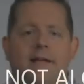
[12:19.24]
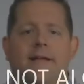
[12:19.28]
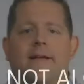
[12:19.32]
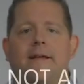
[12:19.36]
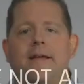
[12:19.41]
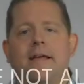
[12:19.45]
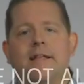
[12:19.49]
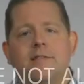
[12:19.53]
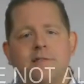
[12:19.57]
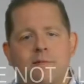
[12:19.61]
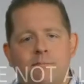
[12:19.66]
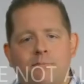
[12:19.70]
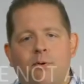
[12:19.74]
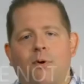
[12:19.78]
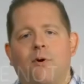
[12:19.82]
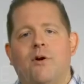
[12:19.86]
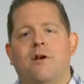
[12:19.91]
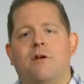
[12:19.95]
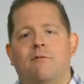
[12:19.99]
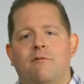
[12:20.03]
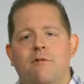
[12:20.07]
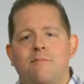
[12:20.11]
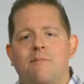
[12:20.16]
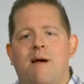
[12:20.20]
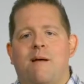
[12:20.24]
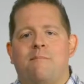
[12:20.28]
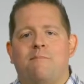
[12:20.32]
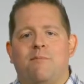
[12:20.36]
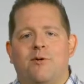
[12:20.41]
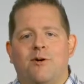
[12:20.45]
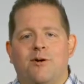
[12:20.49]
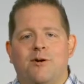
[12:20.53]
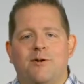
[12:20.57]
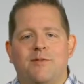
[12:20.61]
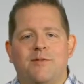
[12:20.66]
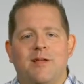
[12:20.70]
It's important to
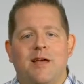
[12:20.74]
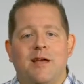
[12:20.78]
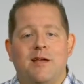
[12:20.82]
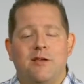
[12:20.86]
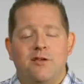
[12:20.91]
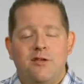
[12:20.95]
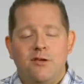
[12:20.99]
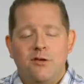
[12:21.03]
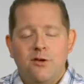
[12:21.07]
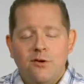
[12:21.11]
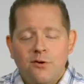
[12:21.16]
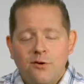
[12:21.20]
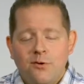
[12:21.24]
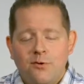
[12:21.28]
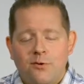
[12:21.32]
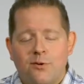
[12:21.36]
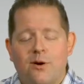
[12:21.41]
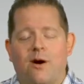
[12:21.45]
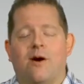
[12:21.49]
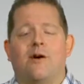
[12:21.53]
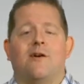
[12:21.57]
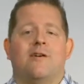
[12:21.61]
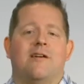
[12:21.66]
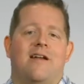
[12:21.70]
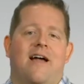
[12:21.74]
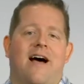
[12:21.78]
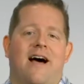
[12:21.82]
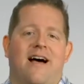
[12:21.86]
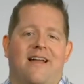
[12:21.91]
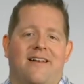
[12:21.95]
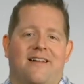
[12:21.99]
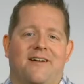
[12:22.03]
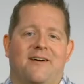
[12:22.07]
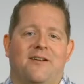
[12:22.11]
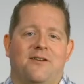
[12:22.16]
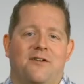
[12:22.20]
remember that you are
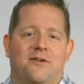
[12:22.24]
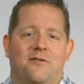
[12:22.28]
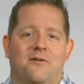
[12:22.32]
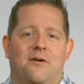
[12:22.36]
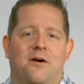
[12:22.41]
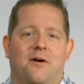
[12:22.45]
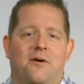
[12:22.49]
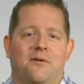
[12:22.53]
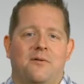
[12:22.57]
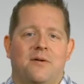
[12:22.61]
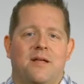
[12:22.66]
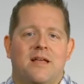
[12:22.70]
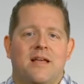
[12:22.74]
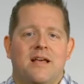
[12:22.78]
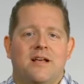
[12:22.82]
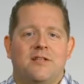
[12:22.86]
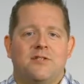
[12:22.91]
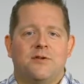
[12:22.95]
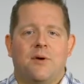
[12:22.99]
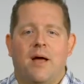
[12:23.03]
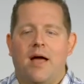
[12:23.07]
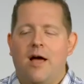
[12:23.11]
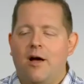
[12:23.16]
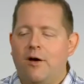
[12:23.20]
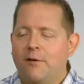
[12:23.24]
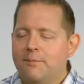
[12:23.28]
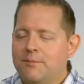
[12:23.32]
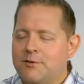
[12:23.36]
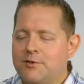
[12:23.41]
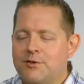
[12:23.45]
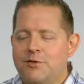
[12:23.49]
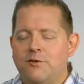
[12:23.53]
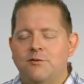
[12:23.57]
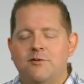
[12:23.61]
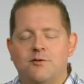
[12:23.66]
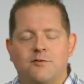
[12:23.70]
not on your own. So help
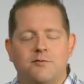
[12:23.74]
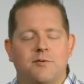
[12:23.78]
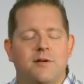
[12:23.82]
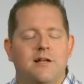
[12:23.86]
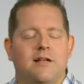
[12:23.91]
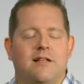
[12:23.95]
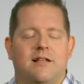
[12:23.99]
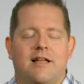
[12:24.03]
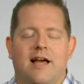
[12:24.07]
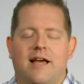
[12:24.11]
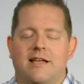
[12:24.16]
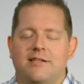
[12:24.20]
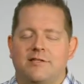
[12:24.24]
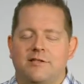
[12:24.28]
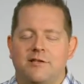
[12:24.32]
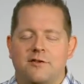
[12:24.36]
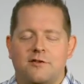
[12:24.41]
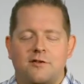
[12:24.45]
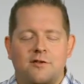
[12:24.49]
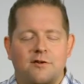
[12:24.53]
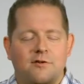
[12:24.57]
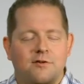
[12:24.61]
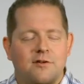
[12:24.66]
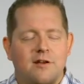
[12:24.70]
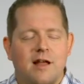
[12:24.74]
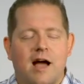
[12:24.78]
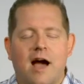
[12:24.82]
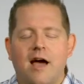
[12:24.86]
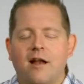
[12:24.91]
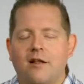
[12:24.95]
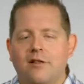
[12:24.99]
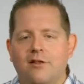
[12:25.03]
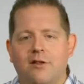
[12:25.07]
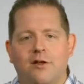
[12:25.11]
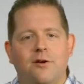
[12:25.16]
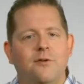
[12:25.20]
students realize you're
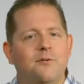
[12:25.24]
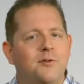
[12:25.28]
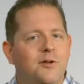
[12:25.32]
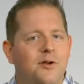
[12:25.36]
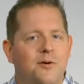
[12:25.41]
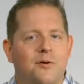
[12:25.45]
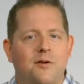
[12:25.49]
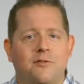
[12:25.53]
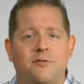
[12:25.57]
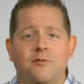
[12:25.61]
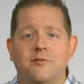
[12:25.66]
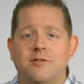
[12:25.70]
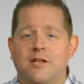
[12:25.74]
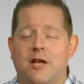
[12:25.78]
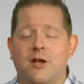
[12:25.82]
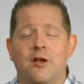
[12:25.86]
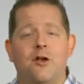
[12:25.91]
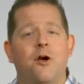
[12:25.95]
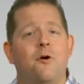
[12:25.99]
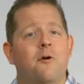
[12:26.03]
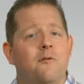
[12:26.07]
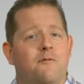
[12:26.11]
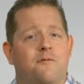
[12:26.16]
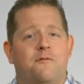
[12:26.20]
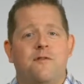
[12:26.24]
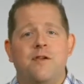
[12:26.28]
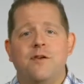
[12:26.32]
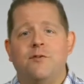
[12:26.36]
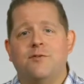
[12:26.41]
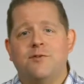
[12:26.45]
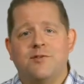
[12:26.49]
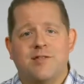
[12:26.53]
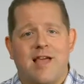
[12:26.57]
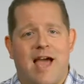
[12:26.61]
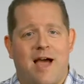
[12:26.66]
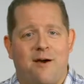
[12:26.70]
not alone going through this. I know it
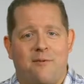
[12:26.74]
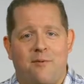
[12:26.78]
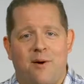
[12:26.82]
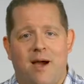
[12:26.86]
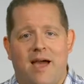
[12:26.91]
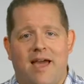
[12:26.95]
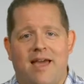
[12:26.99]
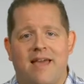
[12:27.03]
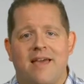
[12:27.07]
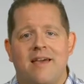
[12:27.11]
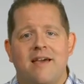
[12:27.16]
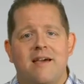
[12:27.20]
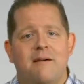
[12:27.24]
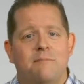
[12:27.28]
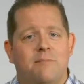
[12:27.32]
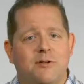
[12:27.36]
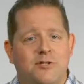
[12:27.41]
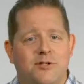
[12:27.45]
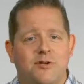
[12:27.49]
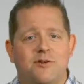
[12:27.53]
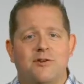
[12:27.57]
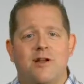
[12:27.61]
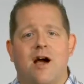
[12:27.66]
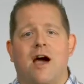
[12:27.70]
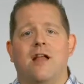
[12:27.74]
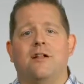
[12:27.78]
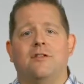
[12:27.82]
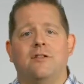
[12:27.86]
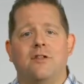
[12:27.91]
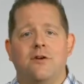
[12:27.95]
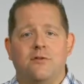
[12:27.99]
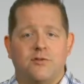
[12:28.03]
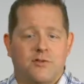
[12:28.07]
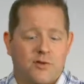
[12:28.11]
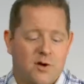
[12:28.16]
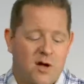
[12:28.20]
feels that way, but you're not
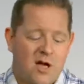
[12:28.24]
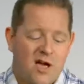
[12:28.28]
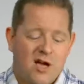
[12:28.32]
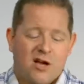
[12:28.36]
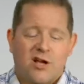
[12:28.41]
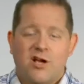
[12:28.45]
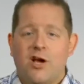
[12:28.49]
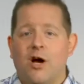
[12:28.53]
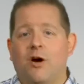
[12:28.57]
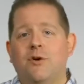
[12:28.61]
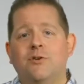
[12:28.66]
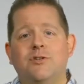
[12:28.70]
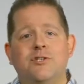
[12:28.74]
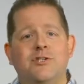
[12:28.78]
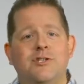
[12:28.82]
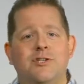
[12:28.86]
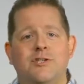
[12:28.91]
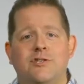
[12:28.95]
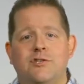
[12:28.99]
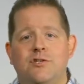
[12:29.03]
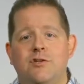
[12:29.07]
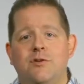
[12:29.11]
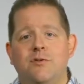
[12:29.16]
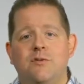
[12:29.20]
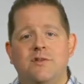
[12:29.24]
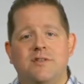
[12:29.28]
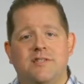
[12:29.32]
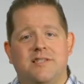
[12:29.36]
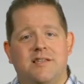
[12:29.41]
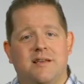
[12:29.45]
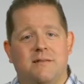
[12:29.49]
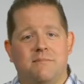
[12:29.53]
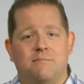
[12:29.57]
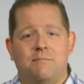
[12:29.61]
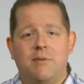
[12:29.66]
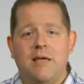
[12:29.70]
alone. So coach the student
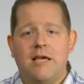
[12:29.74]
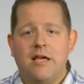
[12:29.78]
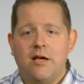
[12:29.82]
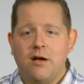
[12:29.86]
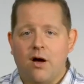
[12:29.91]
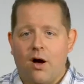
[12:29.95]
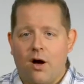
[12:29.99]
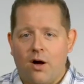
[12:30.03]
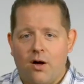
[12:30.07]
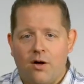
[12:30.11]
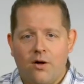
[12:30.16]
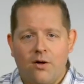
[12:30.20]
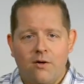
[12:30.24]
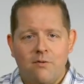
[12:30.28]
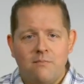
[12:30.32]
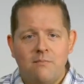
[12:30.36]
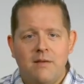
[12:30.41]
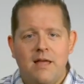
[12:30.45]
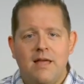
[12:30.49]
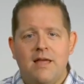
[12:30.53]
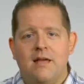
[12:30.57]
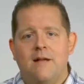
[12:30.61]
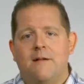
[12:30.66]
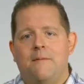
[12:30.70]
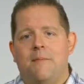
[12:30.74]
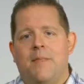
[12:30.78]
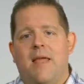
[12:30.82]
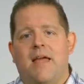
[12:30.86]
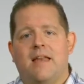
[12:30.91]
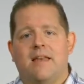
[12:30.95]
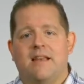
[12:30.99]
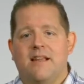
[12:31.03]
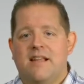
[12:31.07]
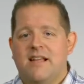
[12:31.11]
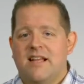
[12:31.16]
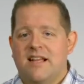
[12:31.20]
to be calm
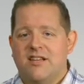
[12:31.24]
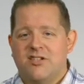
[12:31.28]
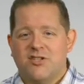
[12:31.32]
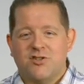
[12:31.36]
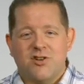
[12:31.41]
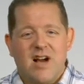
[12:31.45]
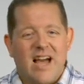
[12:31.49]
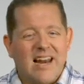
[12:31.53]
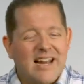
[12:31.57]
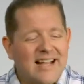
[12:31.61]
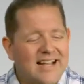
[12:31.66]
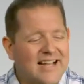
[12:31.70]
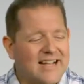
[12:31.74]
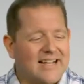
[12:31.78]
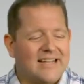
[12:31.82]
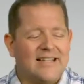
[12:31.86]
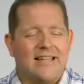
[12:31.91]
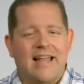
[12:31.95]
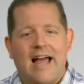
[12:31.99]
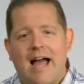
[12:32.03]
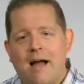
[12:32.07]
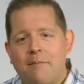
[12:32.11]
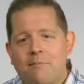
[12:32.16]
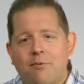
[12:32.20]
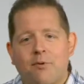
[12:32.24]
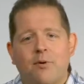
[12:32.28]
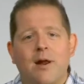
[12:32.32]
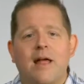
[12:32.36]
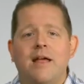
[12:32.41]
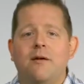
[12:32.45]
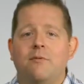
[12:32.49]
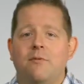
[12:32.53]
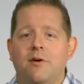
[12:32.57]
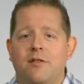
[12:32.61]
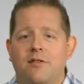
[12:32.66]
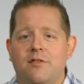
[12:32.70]
and try to
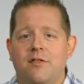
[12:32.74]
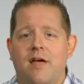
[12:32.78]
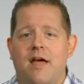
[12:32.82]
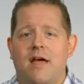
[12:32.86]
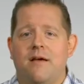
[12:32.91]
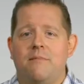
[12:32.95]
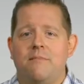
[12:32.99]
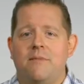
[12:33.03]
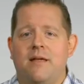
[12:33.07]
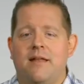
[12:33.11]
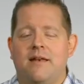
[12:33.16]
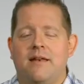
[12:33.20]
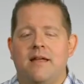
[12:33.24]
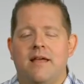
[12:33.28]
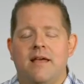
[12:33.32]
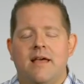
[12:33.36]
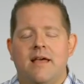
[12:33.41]
collaborate with them